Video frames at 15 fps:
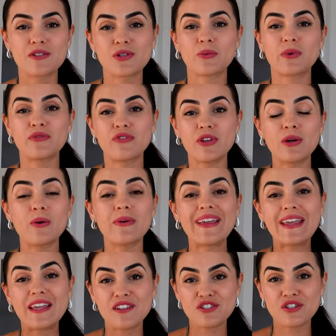So review
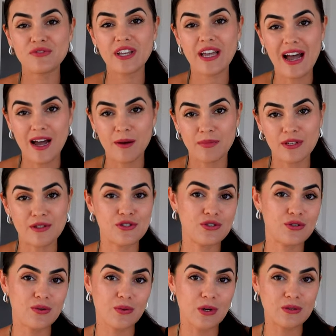each of the habits
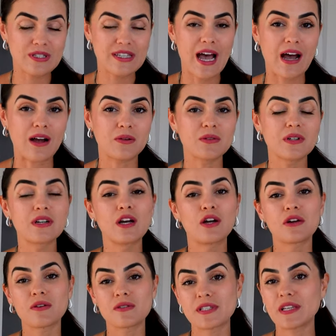you wrote
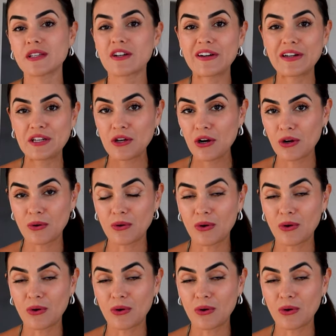down, considering your